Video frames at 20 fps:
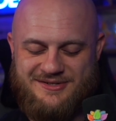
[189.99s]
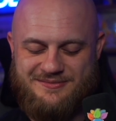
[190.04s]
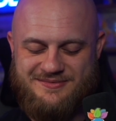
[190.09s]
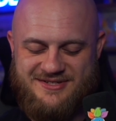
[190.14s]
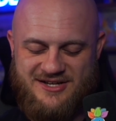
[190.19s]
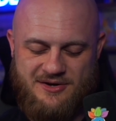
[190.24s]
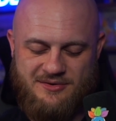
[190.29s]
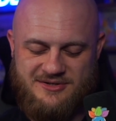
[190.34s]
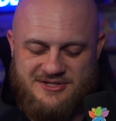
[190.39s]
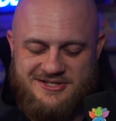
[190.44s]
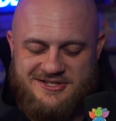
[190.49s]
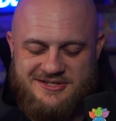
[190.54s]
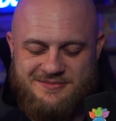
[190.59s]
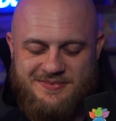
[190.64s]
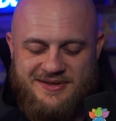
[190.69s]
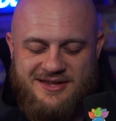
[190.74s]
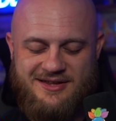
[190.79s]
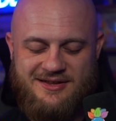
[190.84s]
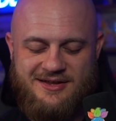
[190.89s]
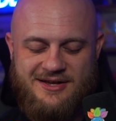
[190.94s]
So just
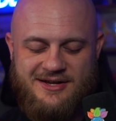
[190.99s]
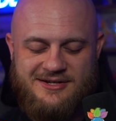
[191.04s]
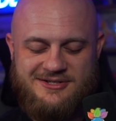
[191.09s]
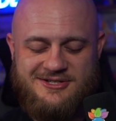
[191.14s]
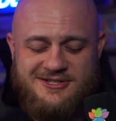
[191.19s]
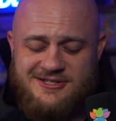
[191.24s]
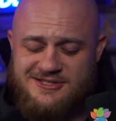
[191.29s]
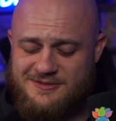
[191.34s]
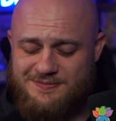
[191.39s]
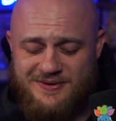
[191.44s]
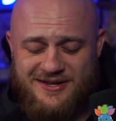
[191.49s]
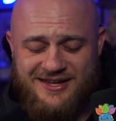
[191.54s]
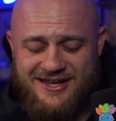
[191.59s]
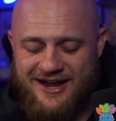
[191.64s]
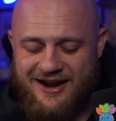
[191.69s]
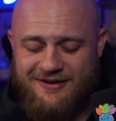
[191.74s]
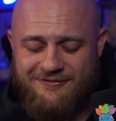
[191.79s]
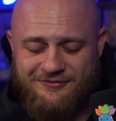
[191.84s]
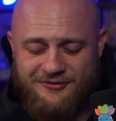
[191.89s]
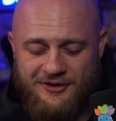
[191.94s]
be
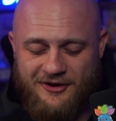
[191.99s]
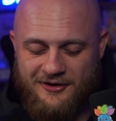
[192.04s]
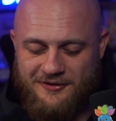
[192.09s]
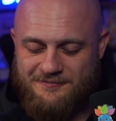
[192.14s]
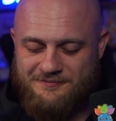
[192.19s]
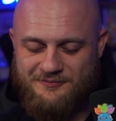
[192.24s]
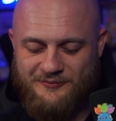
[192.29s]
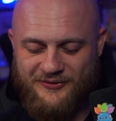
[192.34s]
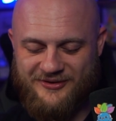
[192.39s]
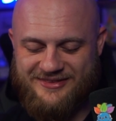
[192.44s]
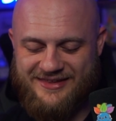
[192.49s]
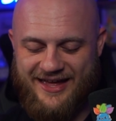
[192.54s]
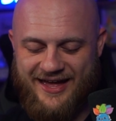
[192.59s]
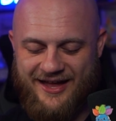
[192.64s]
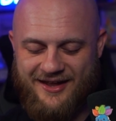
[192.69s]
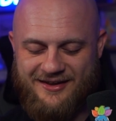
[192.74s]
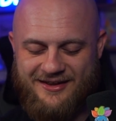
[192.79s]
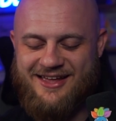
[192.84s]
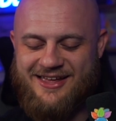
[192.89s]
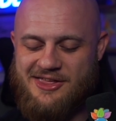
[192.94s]
careful with that.